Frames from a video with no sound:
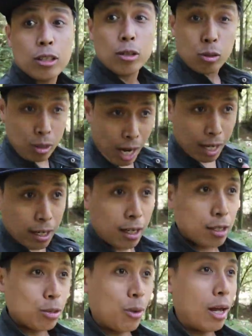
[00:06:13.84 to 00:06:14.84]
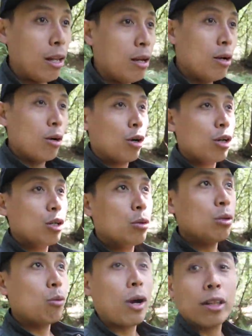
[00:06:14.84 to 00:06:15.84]
us to tackle as well, or you
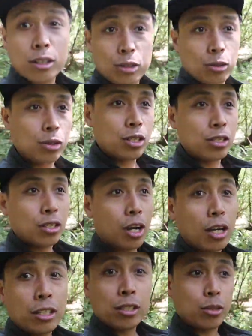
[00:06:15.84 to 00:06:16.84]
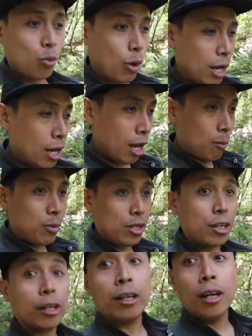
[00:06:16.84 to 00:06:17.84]
would want us to discuss while I'm
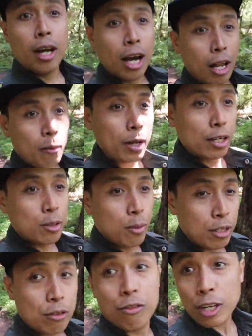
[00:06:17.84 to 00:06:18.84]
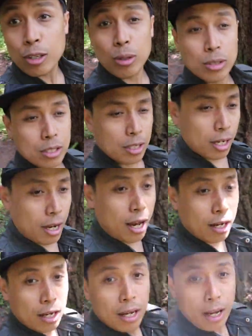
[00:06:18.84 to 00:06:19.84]
here. I'll make as much videos as I
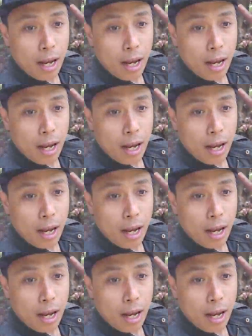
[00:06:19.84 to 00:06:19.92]
can,